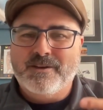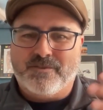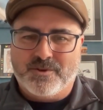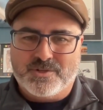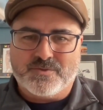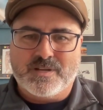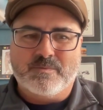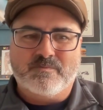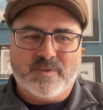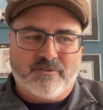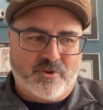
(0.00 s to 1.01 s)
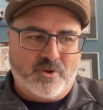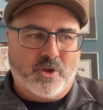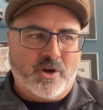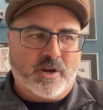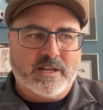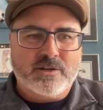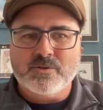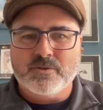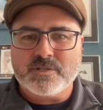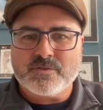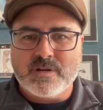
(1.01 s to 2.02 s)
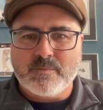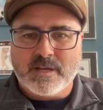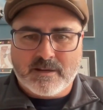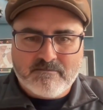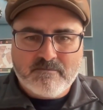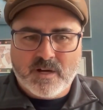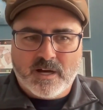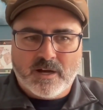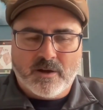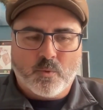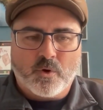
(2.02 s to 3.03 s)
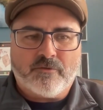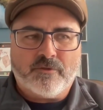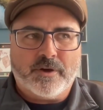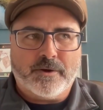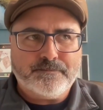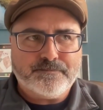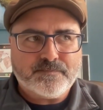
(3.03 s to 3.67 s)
If you log into a streaming workflow